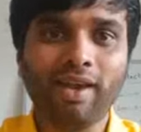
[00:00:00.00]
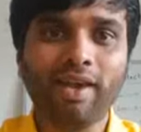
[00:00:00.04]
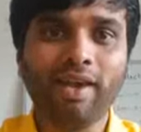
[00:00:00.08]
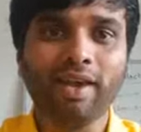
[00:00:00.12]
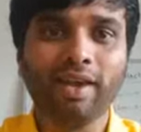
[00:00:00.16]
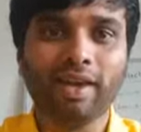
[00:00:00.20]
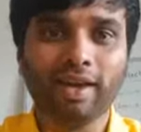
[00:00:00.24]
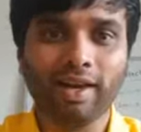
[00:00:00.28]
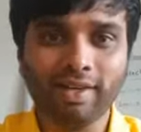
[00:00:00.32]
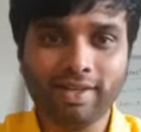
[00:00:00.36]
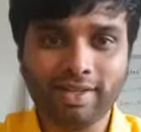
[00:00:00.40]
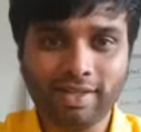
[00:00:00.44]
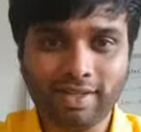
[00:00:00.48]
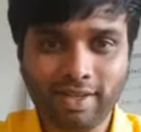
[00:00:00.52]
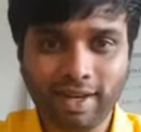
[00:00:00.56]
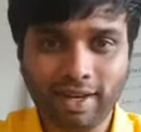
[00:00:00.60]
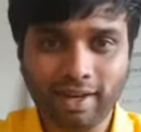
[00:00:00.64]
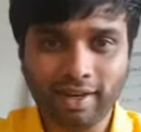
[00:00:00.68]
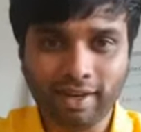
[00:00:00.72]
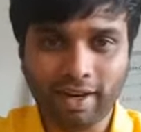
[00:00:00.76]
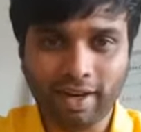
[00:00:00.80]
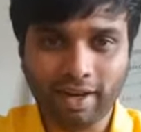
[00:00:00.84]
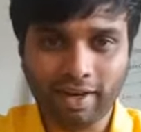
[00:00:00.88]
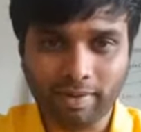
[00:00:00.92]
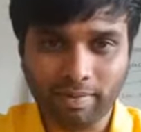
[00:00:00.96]

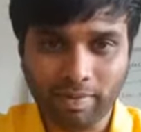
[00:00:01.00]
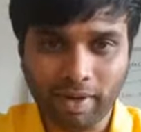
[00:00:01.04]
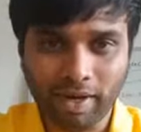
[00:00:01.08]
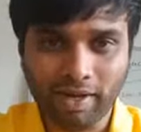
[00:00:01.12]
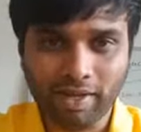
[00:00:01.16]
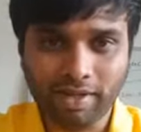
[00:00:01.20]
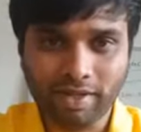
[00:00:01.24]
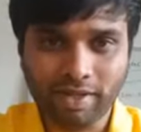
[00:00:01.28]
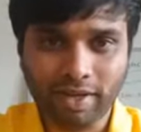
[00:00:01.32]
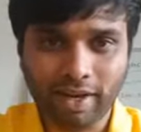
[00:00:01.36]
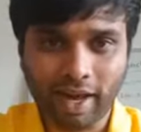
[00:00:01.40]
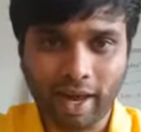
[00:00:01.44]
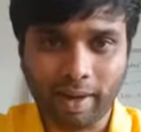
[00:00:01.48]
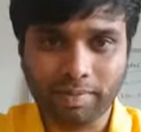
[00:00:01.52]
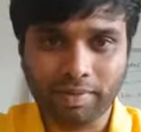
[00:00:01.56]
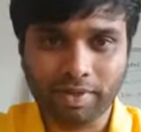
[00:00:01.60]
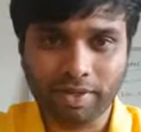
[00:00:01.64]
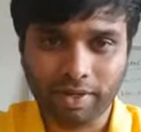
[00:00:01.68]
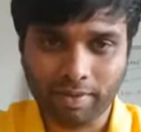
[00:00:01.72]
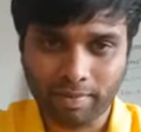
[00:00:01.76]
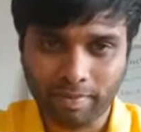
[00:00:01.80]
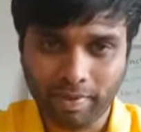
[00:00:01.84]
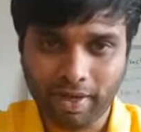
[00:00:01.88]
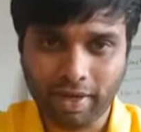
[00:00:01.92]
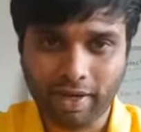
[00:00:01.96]
Consider an image
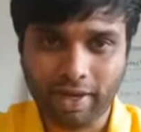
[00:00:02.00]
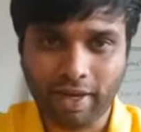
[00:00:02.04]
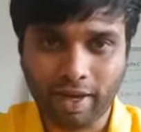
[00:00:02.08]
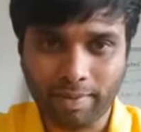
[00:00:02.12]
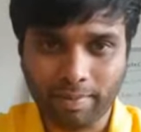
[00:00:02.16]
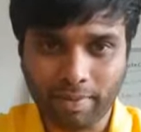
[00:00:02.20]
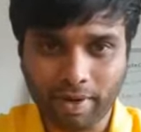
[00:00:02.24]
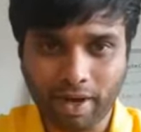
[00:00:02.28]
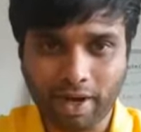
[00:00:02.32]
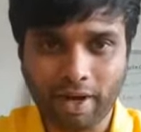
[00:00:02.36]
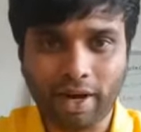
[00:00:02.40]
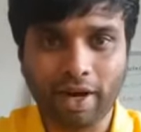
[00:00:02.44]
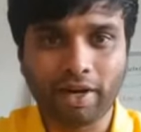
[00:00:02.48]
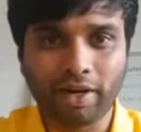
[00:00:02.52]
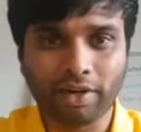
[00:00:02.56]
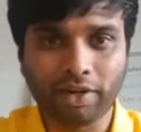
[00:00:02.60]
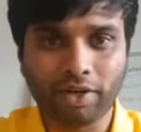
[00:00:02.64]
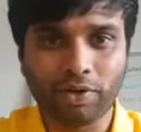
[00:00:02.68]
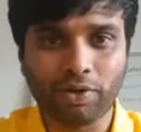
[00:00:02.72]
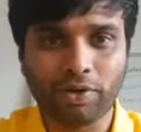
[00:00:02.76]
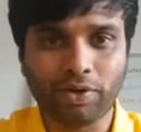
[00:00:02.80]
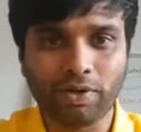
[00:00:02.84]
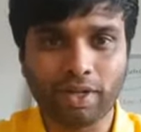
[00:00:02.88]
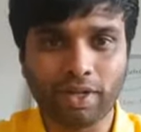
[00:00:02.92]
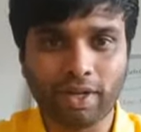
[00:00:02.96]
captured by a camera
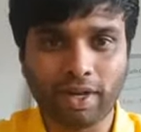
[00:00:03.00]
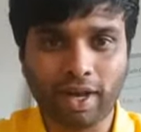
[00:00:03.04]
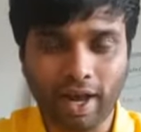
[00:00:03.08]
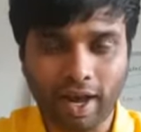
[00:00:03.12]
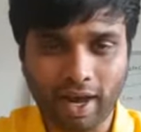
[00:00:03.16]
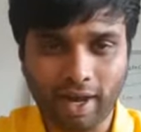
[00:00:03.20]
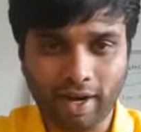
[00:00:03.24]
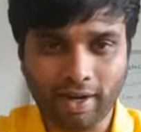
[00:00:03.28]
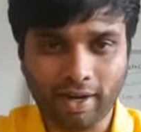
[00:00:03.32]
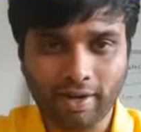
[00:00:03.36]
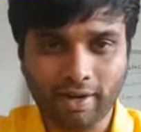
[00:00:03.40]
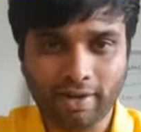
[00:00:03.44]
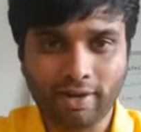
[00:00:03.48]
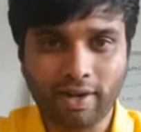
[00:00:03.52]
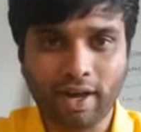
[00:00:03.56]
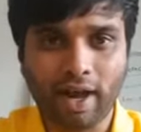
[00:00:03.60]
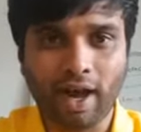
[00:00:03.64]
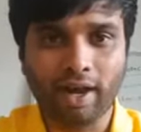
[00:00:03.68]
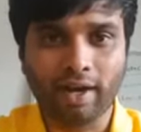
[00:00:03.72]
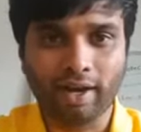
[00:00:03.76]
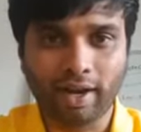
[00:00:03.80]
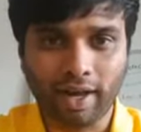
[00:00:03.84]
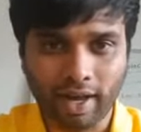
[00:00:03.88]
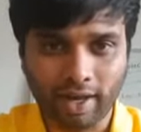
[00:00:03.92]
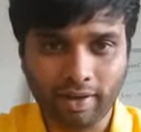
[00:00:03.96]
connected to the car
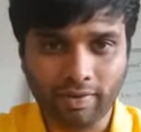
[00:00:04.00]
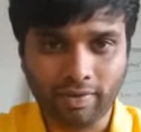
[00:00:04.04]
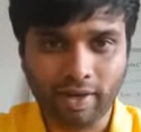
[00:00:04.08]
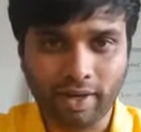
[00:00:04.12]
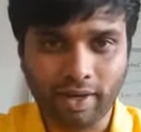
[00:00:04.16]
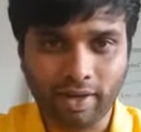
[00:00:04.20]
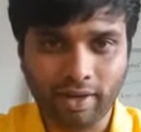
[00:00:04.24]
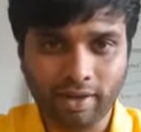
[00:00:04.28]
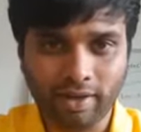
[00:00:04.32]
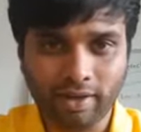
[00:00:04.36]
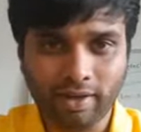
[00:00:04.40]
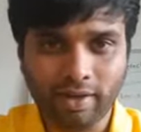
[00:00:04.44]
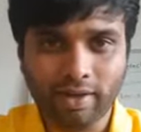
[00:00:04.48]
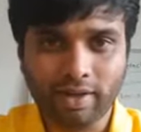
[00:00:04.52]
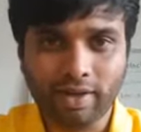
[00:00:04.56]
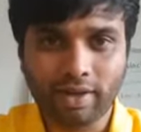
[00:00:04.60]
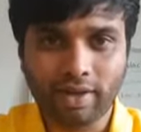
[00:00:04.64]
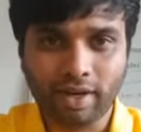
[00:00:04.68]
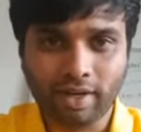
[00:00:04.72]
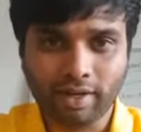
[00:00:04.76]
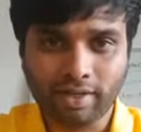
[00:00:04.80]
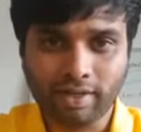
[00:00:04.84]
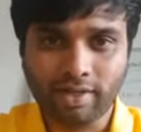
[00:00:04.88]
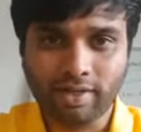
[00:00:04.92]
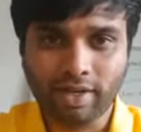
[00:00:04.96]
on highway.
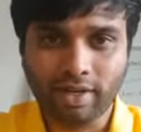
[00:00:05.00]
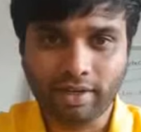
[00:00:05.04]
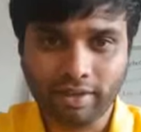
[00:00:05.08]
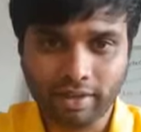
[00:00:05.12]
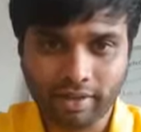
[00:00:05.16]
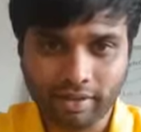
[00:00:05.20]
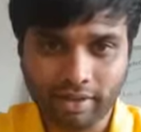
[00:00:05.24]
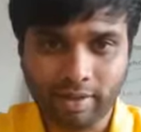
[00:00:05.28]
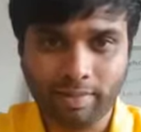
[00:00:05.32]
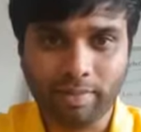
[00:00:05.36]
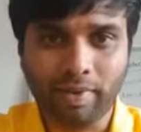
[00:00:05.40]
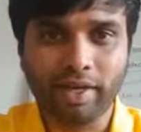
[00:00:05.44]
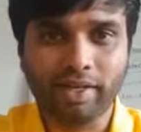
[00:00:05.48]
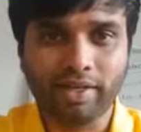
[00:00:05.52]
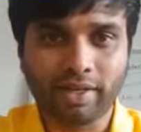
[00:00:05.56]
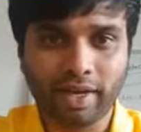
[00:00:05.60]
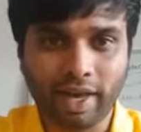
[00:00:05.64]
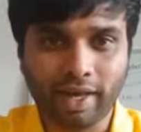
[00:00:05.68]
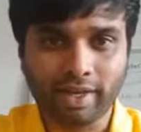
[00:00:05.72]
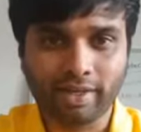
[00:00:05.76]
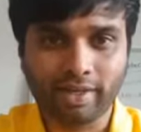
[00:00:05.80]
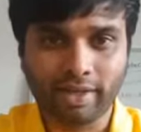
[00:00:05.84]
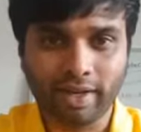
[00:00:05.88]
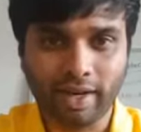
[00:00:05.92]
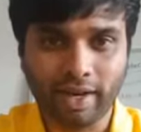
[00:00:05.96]
Consider this image
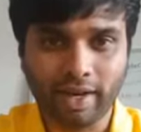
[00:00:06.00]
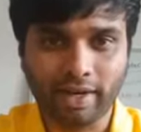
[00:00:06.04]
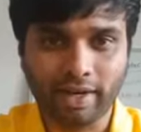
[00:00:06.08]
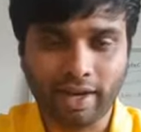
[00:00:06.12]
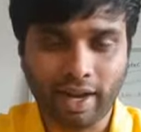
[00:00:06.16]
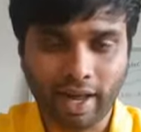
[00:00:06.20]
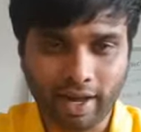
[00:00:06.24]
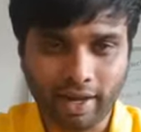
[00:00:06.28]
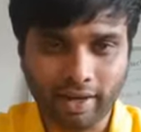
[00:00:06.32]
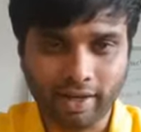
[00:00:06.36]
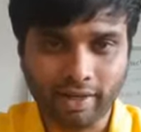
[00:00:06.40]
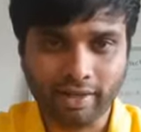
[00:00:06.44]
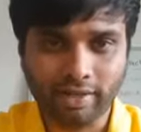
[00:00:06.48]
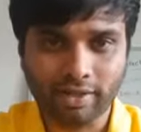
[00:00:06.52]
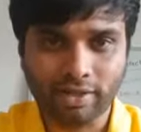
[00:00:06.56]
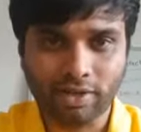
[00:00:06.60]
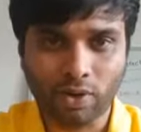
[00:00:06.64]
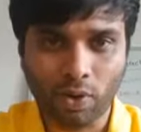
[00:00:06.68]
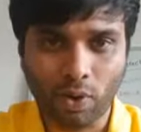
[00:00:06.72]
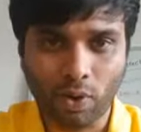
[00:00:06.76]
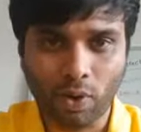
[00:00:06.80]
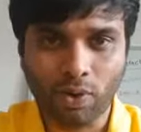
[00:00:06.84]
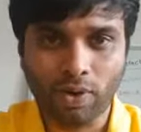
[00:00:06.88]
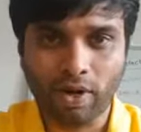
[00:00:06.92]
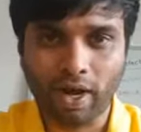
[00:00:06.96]
has lane lines,
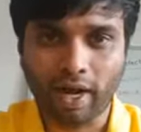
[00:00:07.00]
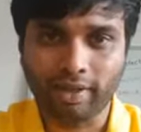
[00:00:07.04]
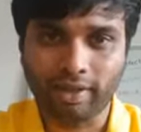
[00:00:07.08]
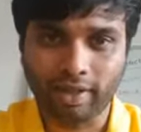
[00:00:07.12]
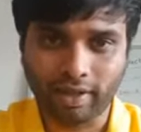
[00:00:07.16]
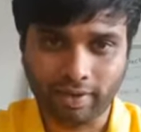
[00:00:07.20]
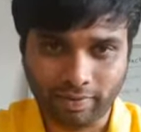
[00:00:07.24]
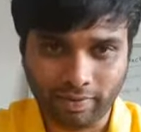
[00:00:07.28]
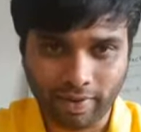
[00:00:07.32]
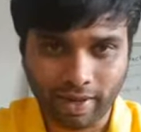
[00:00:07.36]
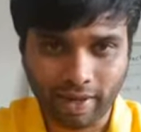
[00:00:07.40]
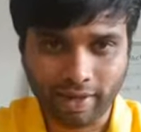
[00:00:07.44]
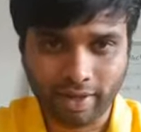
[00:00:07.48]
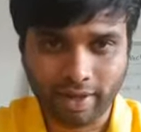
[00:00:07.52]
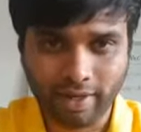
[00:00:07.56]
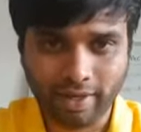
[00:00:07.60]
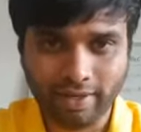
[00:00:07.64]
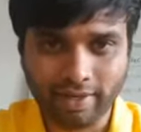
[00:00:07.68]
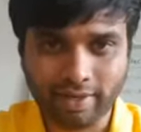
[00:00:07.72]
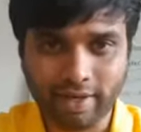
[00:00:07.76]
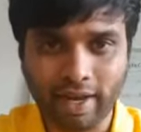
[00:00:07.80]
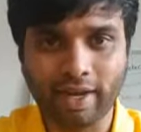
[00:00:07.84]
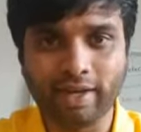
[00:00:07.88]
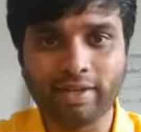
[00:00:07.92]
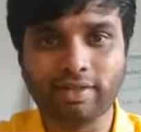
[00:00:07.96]
road, other
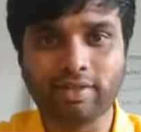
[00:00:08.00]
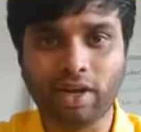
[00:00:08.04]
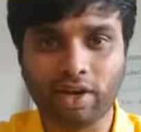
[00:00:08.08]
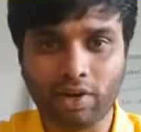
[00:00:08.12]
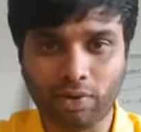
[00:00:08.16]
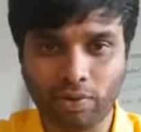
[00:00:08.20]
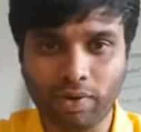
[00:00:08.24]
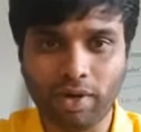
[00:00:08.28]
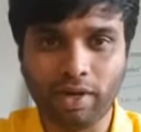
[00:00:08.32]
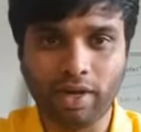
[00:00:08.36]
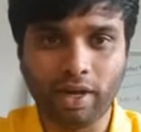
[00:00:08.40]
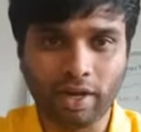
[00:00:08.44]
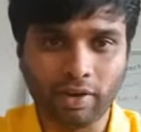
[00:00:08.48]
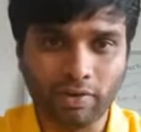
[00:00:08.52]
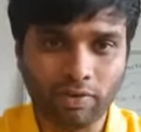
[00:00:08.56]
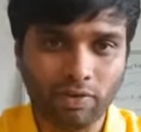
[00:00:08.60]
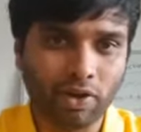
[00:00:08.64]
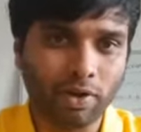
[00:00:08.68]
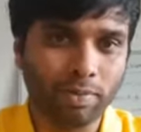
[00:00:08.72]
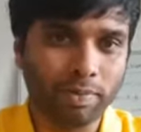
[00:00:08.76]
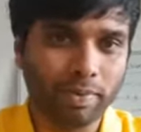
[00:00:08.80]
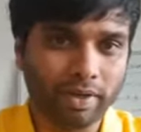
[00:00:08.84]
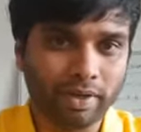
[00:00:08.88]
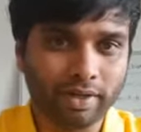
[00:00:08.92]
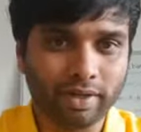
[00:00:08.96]
vehicles and surrounding
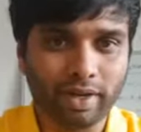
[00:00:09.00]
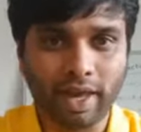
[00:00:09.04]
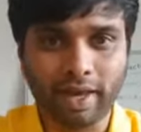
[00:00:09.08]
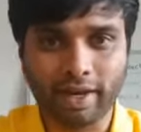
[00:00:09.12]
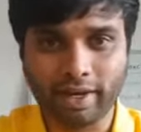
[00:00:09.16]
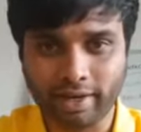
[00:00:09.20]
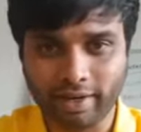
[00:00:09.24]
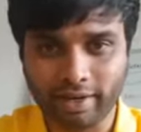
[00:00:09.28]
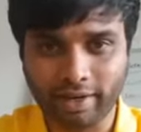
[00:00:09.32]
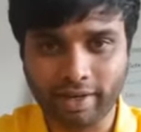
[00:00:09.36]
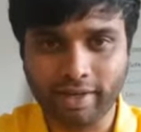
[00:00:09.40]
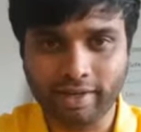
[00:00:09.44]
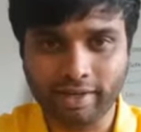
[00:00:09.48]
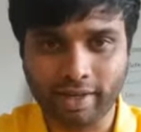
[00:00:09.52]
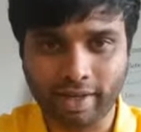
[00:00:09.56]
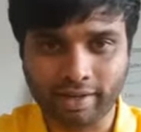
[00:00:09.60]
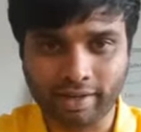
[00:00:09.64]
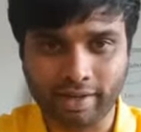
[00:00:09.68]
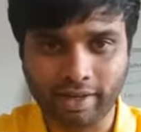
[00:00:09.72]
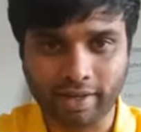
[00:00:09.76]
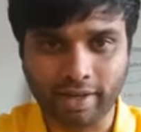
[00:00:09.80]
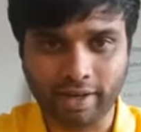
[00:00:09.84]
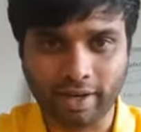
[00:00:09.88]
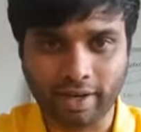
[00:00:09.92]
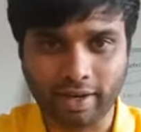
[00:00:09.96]
environment like trees,
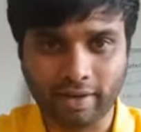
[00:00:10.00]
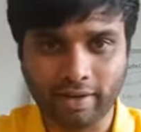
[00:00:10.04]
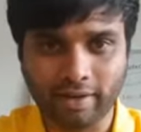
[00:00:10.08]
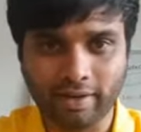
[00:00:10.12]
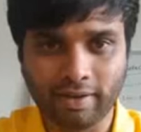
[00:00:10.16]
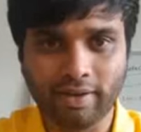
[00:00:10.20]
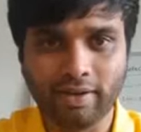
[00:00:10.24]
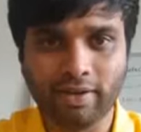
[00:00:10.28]
etc.